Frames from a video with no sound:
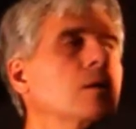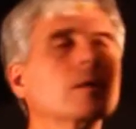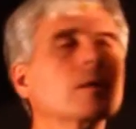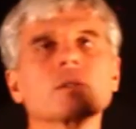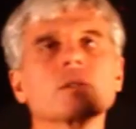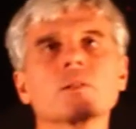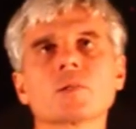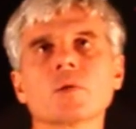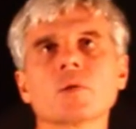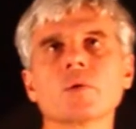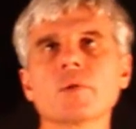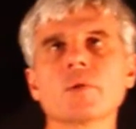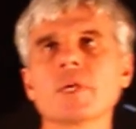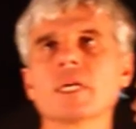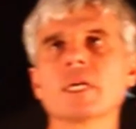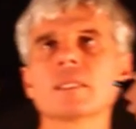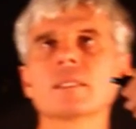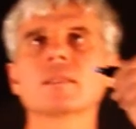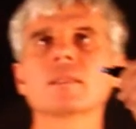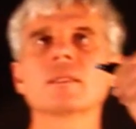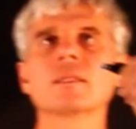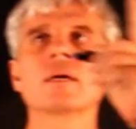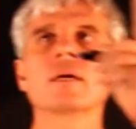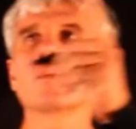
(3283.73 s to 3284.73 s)
so that
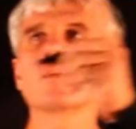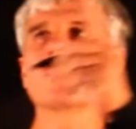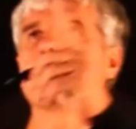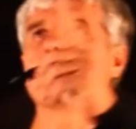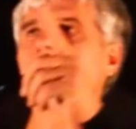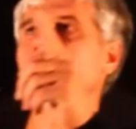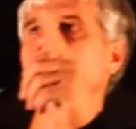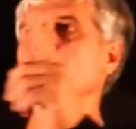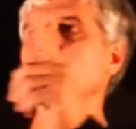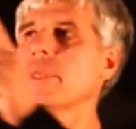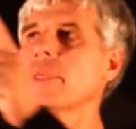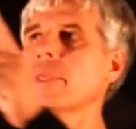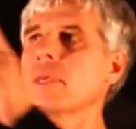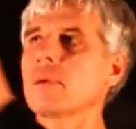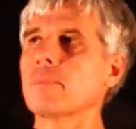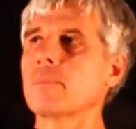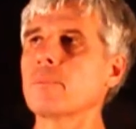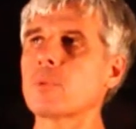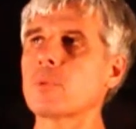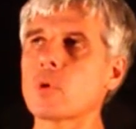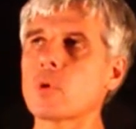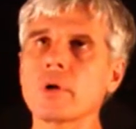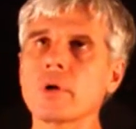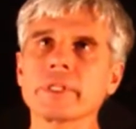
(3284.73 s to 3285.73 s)
the
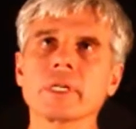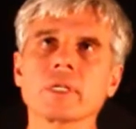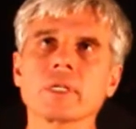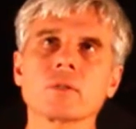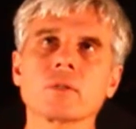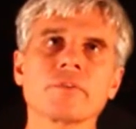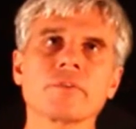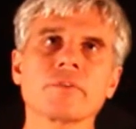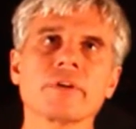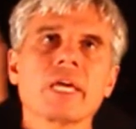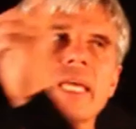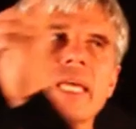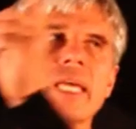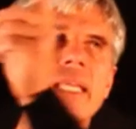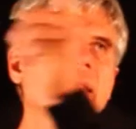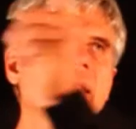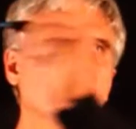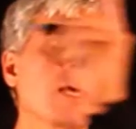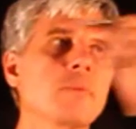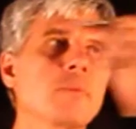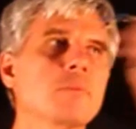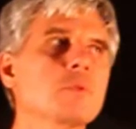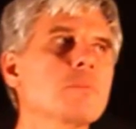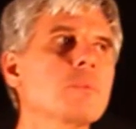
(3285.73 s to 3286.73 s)
product of A
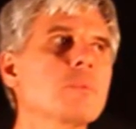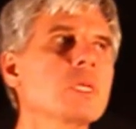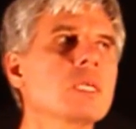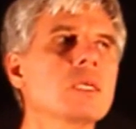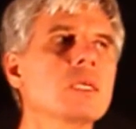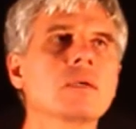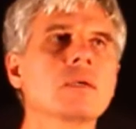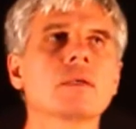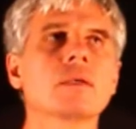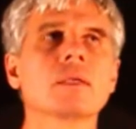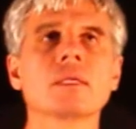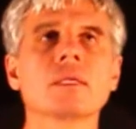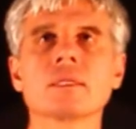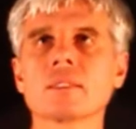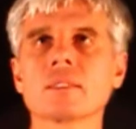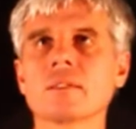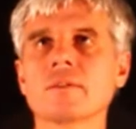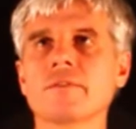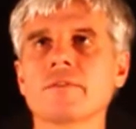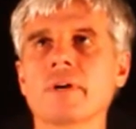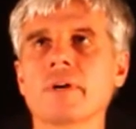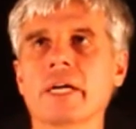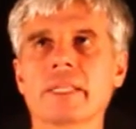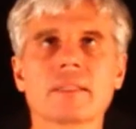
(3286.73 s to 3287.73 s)
times B is
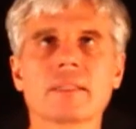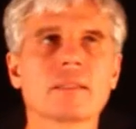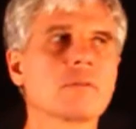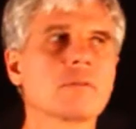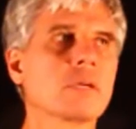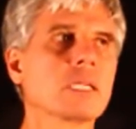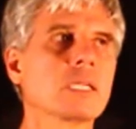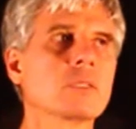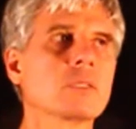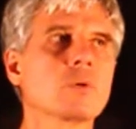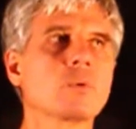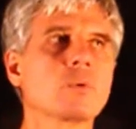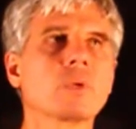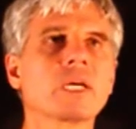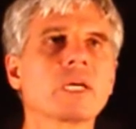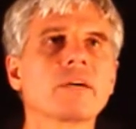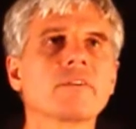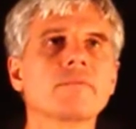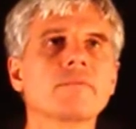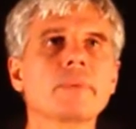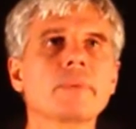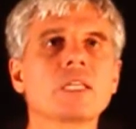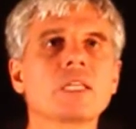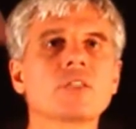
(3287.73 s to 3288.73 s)
defined, right? So we
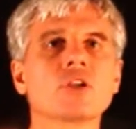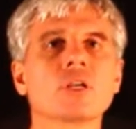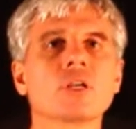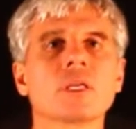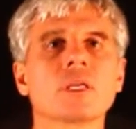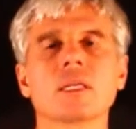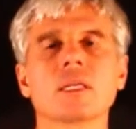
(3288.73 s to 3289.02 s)
have matching